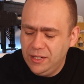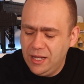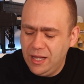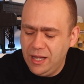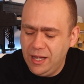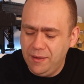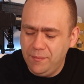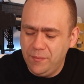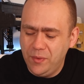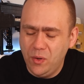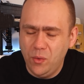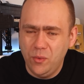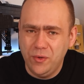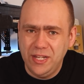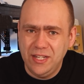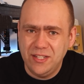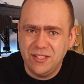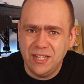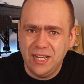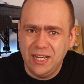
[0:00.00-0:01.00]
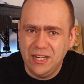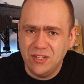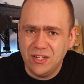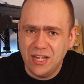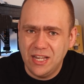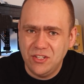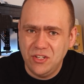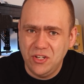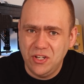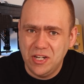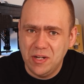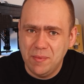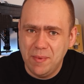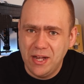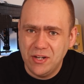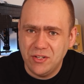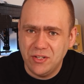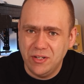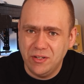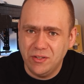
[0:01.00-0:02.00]
But all these things, as you can
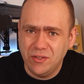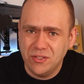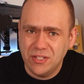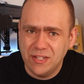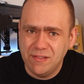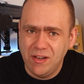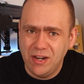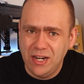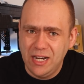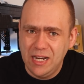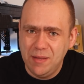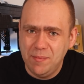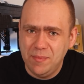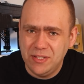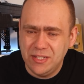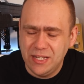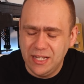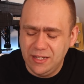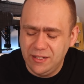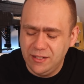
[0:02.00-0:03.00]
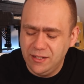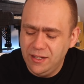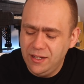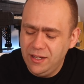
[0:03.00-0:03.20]
imagine, because they're only limited,